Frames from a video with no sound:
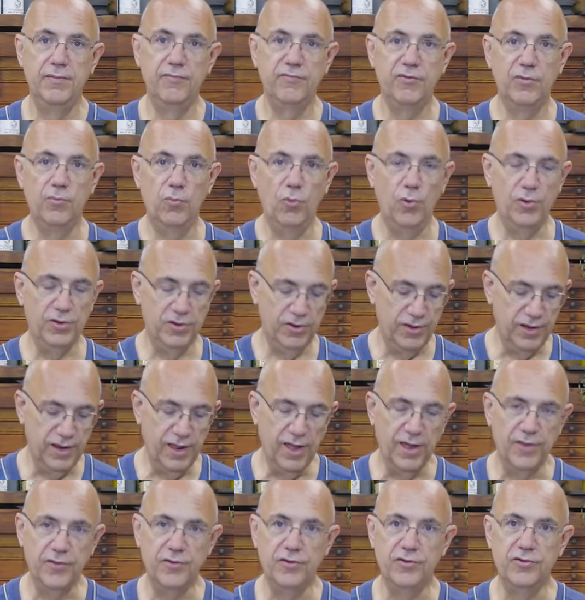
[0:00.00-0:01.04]
from one to the
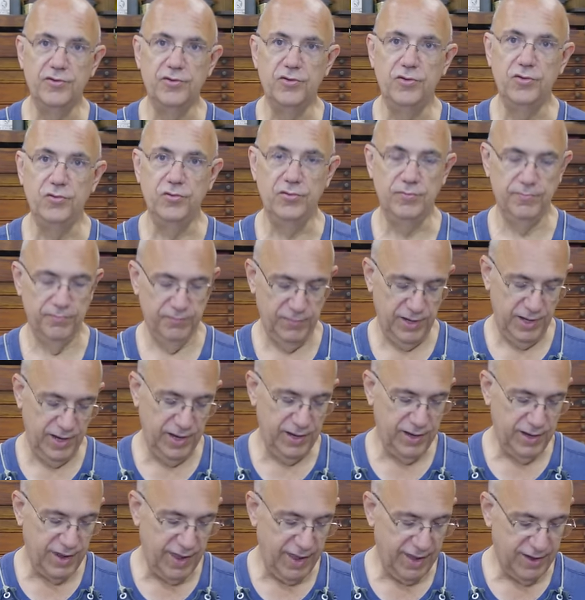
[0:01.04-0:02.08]
other to
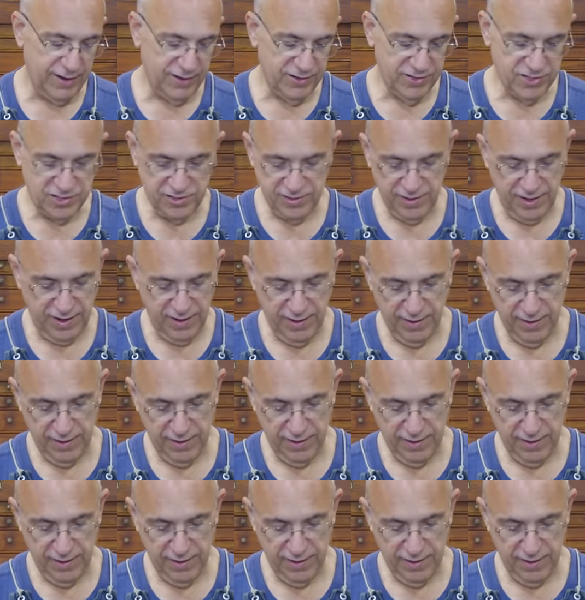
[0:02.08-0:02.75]
engage